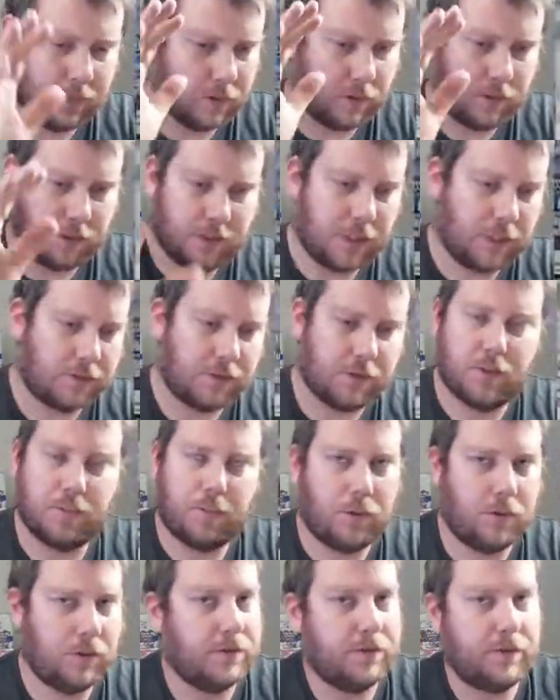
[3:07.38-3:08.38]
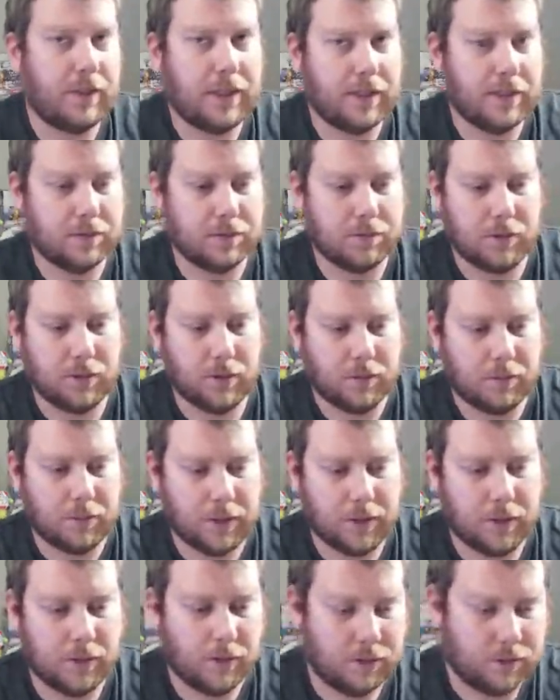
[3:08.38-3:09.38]
not trying to pull a fast one on
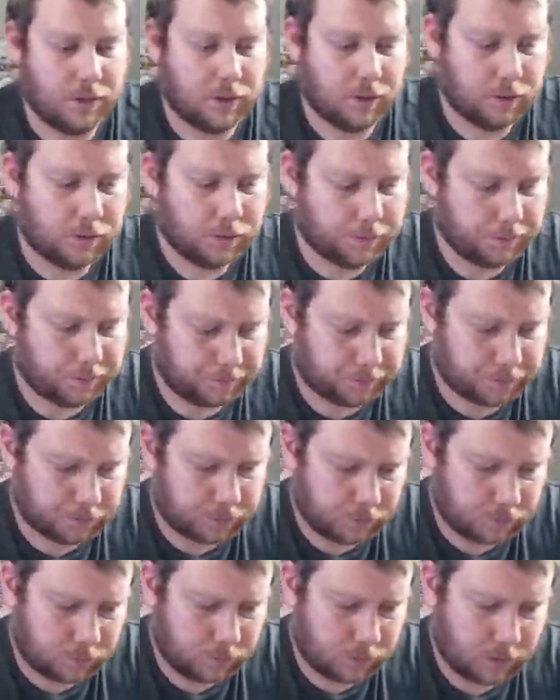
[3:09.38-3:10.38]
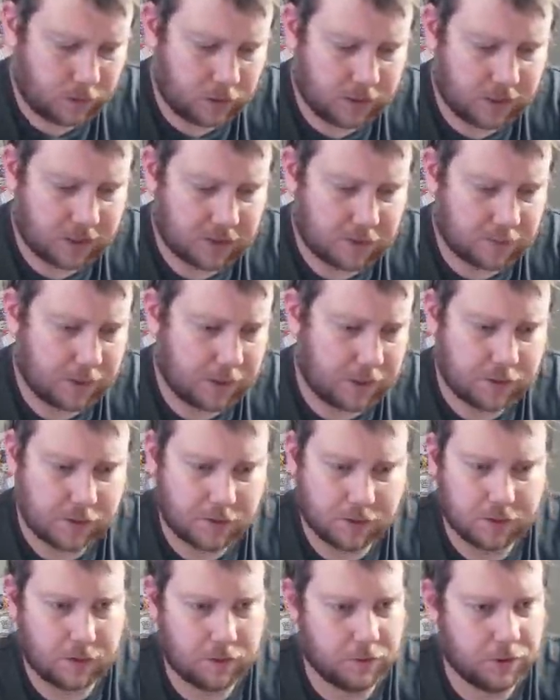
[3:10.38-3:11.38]
me. So, next page,
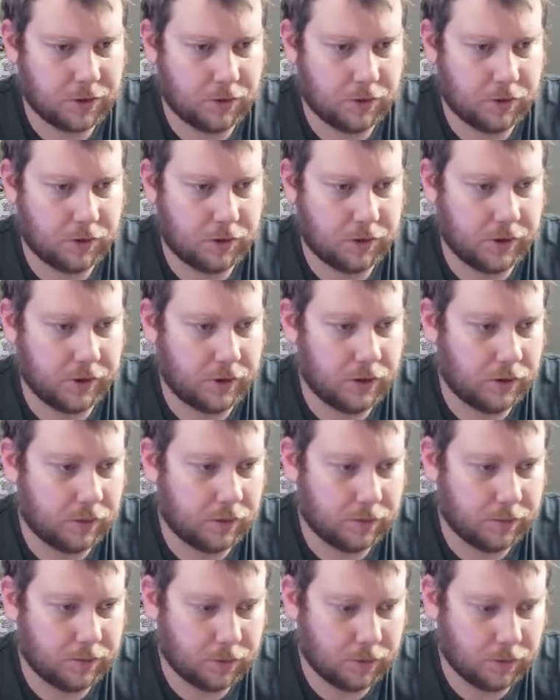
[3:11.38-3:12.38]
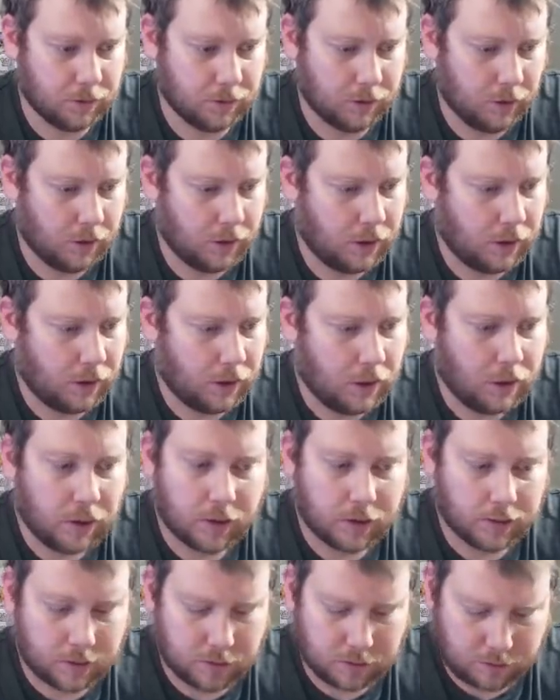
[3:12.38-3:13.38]
there's some Sword and Shield, some more
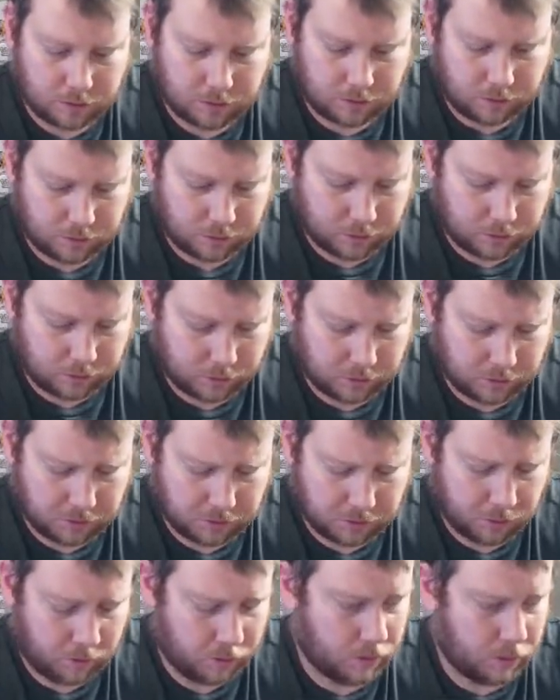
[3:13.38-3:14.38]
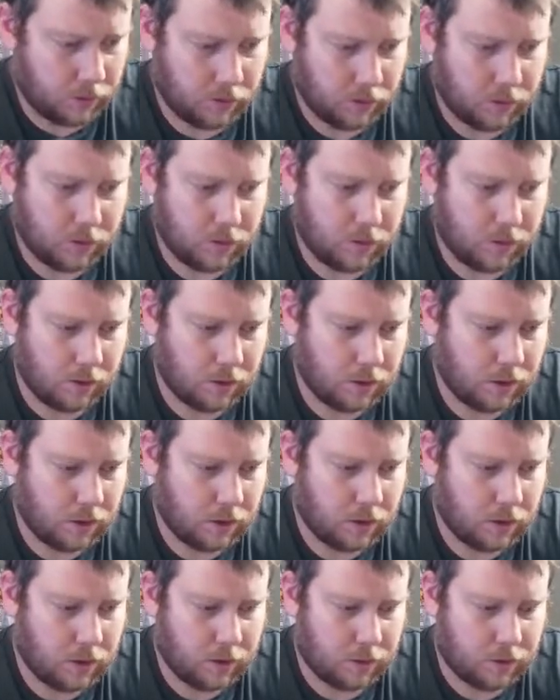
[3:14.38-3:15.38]
at the Stonejourner
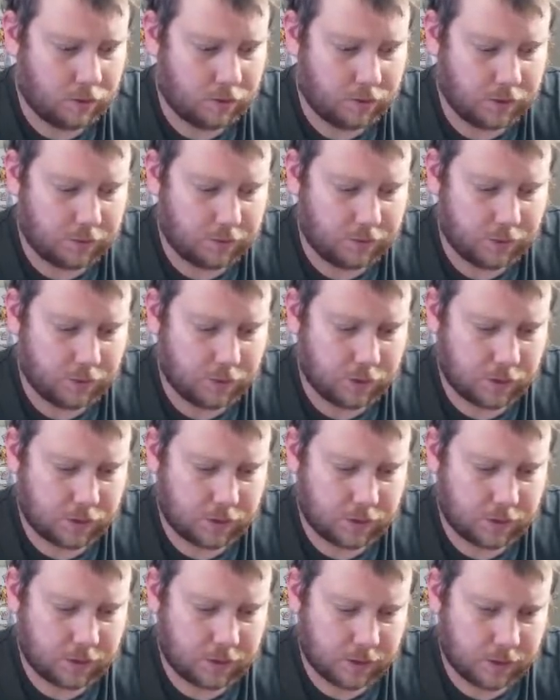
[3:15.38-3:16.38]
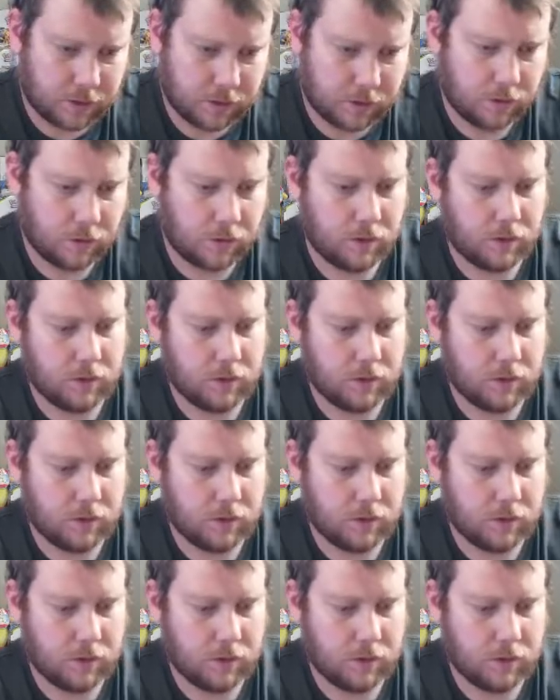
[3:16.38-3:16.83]
V full art there.